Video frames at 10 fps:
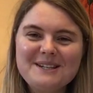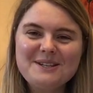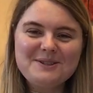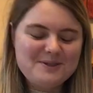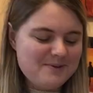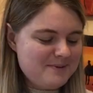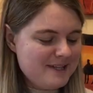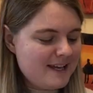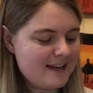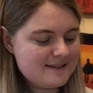So we
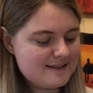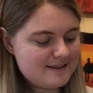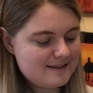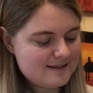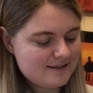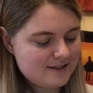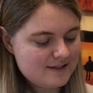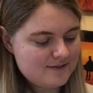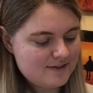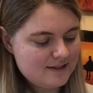get the size
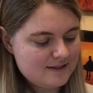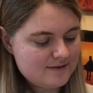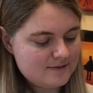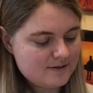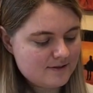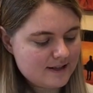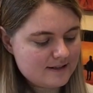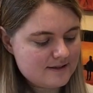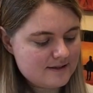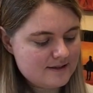of the interval correct.
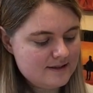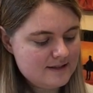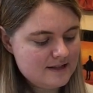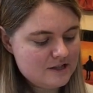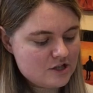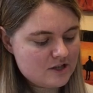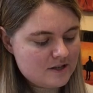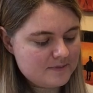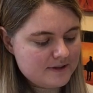So D sharp